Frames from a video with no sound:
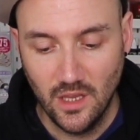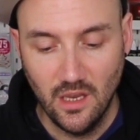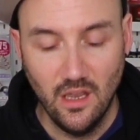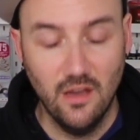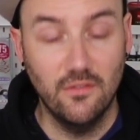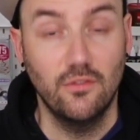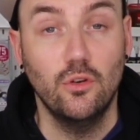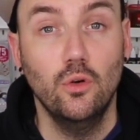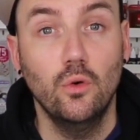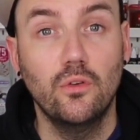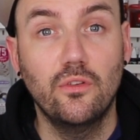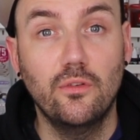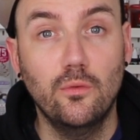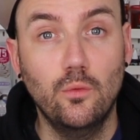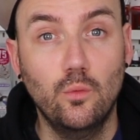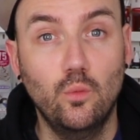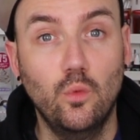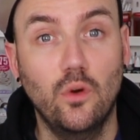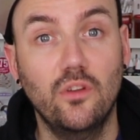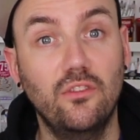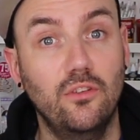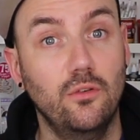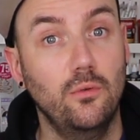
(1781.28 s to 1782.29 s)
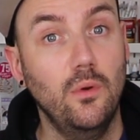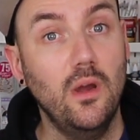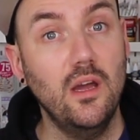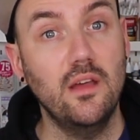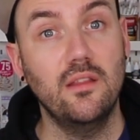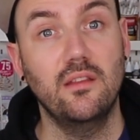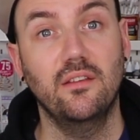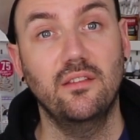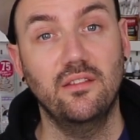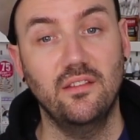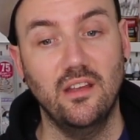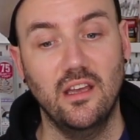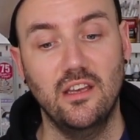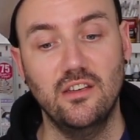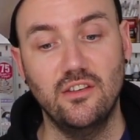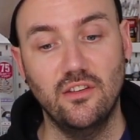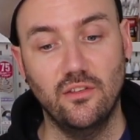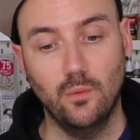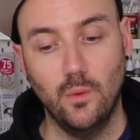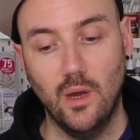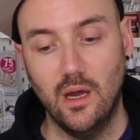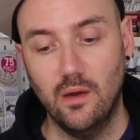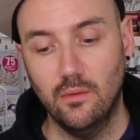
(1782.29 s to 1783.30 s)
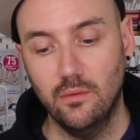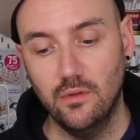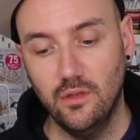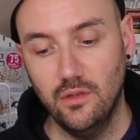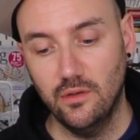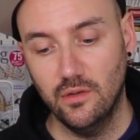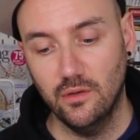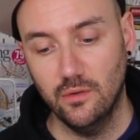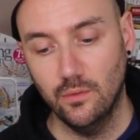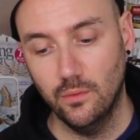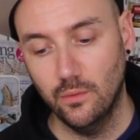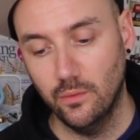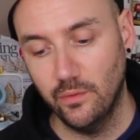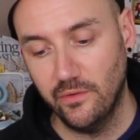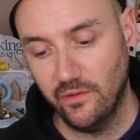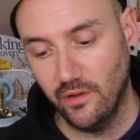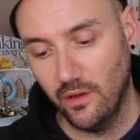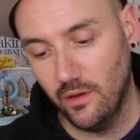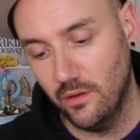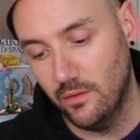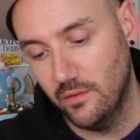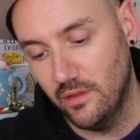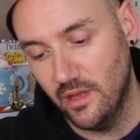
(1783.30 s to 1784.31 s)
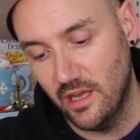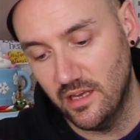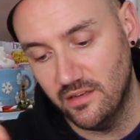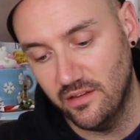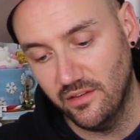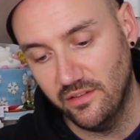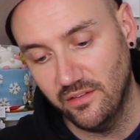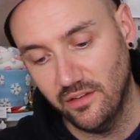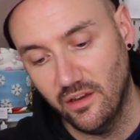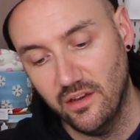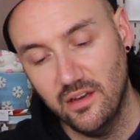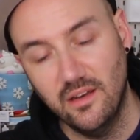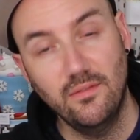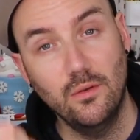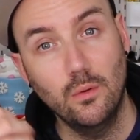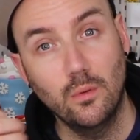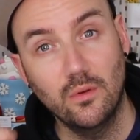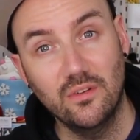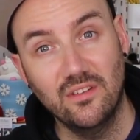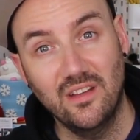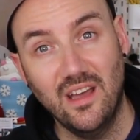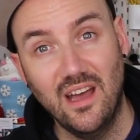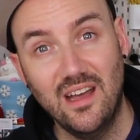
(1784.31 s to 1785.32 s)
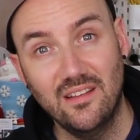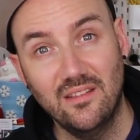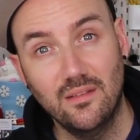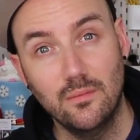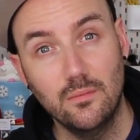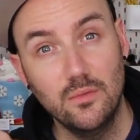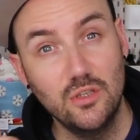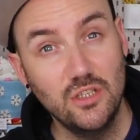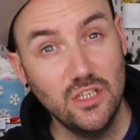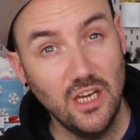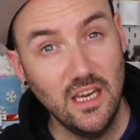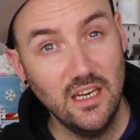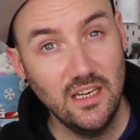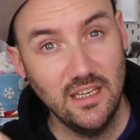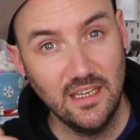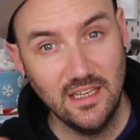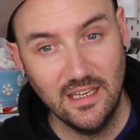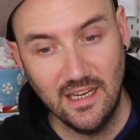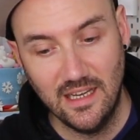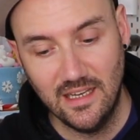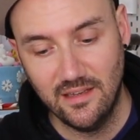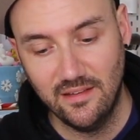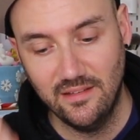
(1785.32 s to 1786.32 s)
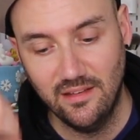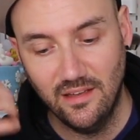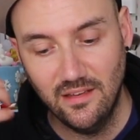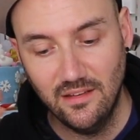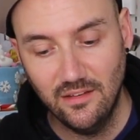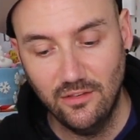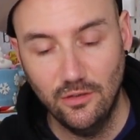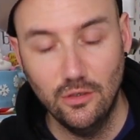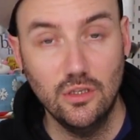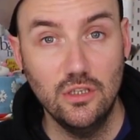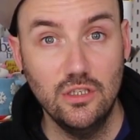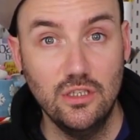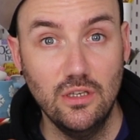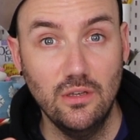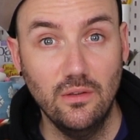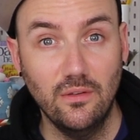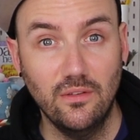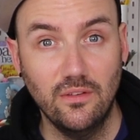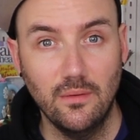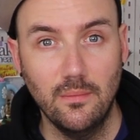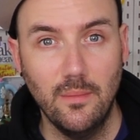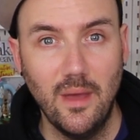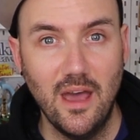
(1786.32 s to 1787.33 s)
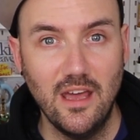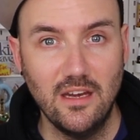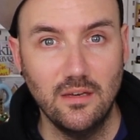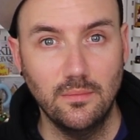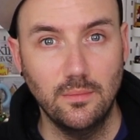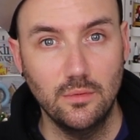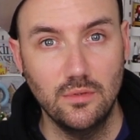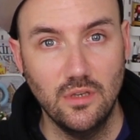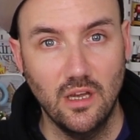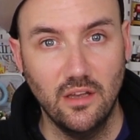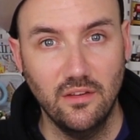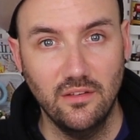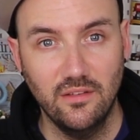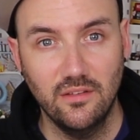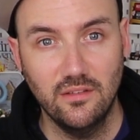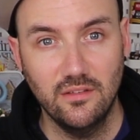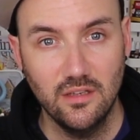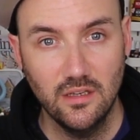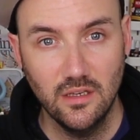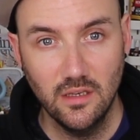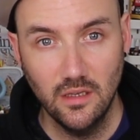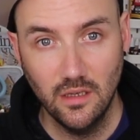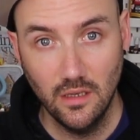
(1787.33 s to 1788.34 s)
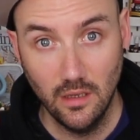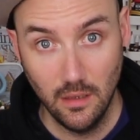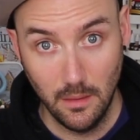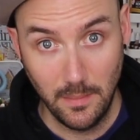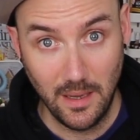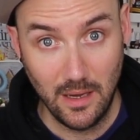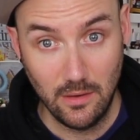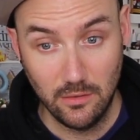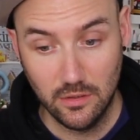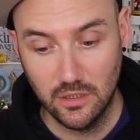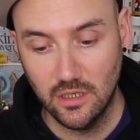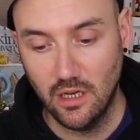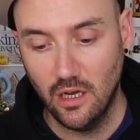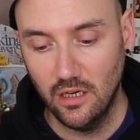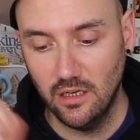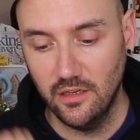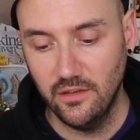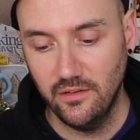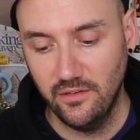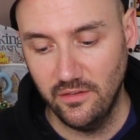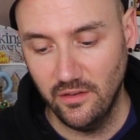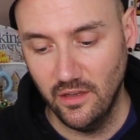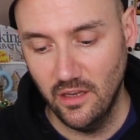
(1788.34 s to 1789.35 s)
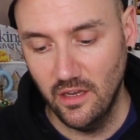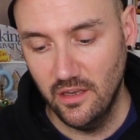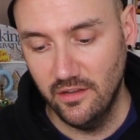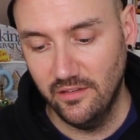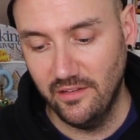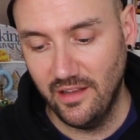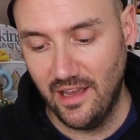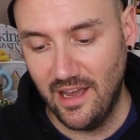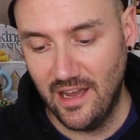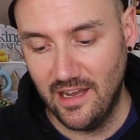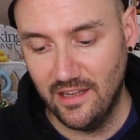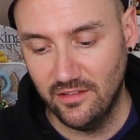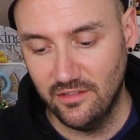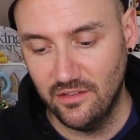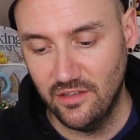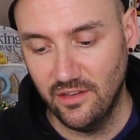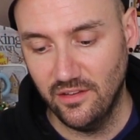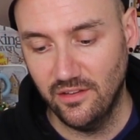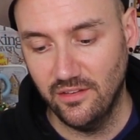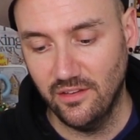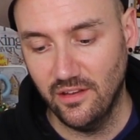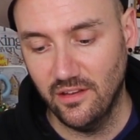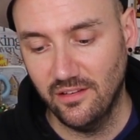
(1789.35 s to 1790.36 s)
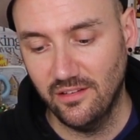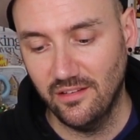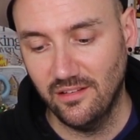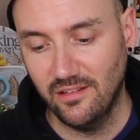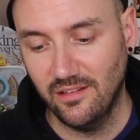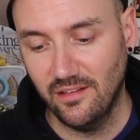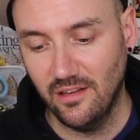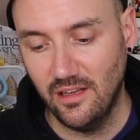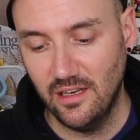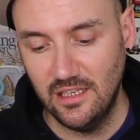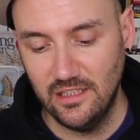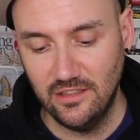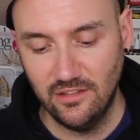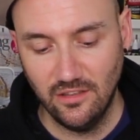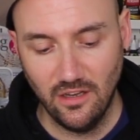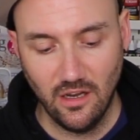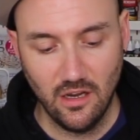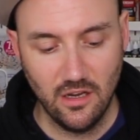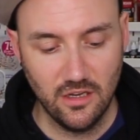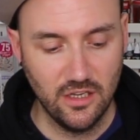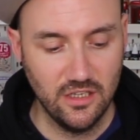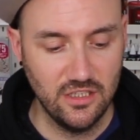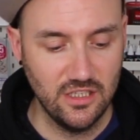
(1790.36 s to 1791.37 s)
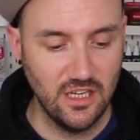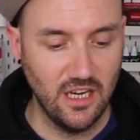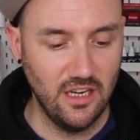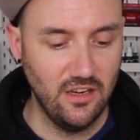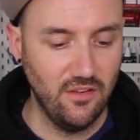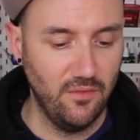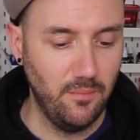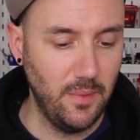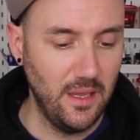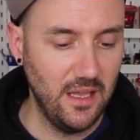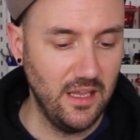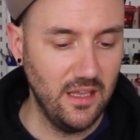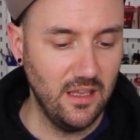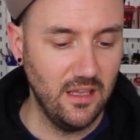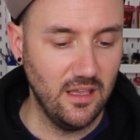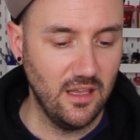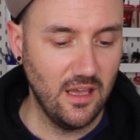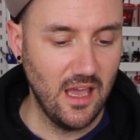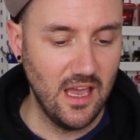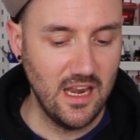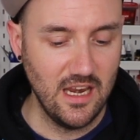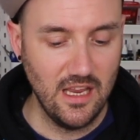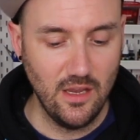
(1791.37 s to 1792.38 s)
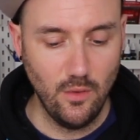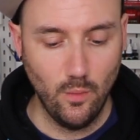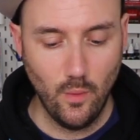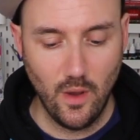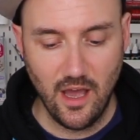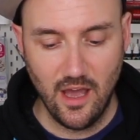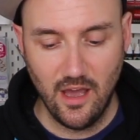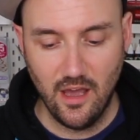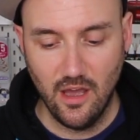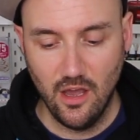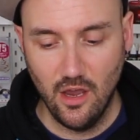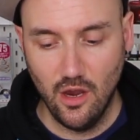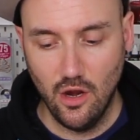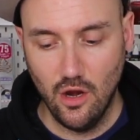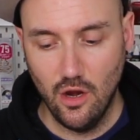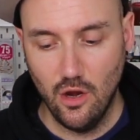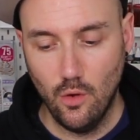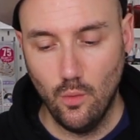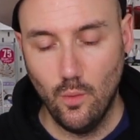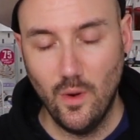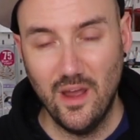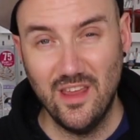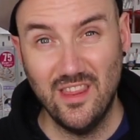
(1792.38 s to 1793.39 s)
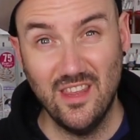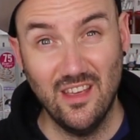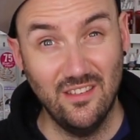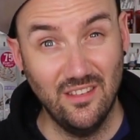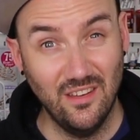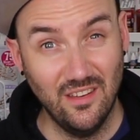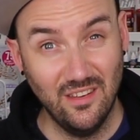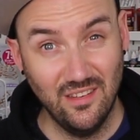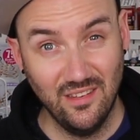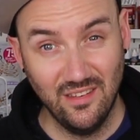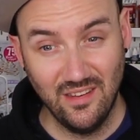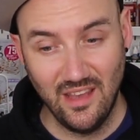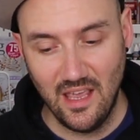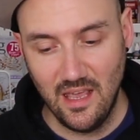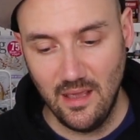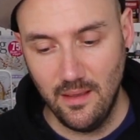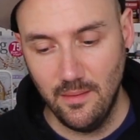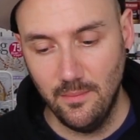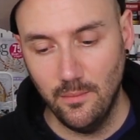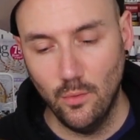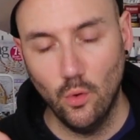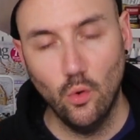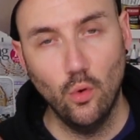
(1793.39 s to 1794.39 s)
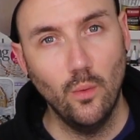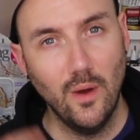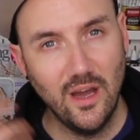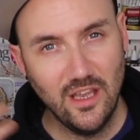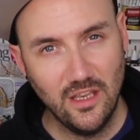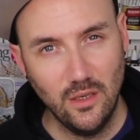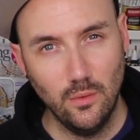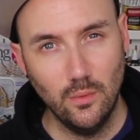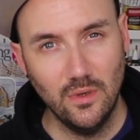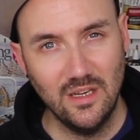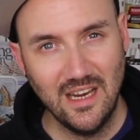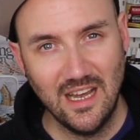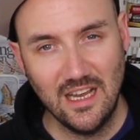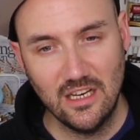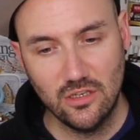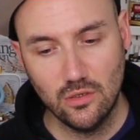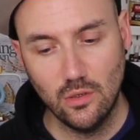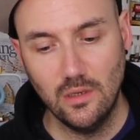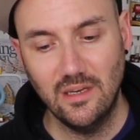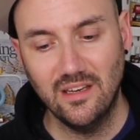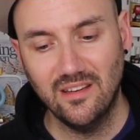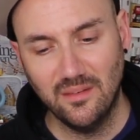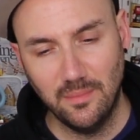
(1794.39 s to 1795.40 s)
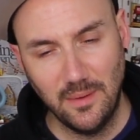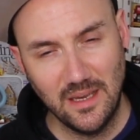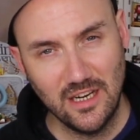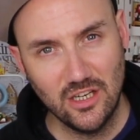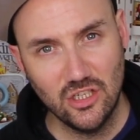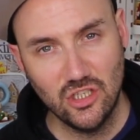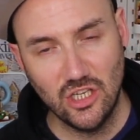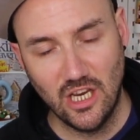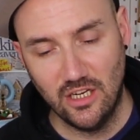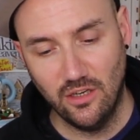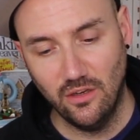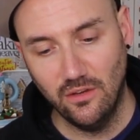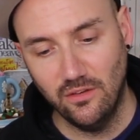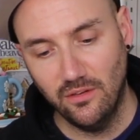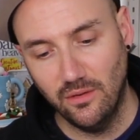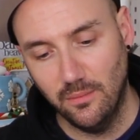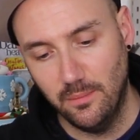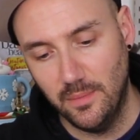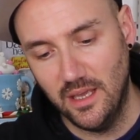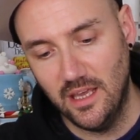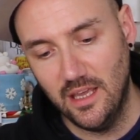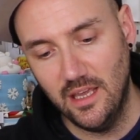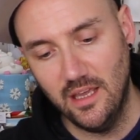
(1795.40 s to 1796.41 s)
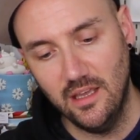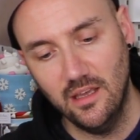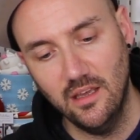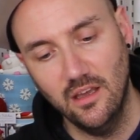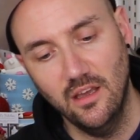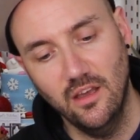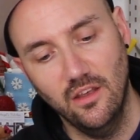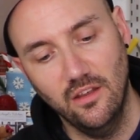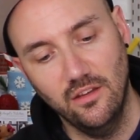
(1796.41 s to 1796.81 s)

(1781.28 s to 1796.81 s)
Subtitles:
Of course, once you're at this stage as well, you can also then decide if you want to add some shading and accents. You could use some edible dust powder colours to add just a slightly darker shade of pink anywhere where there's a seam or where you would naturally expect shadow to be.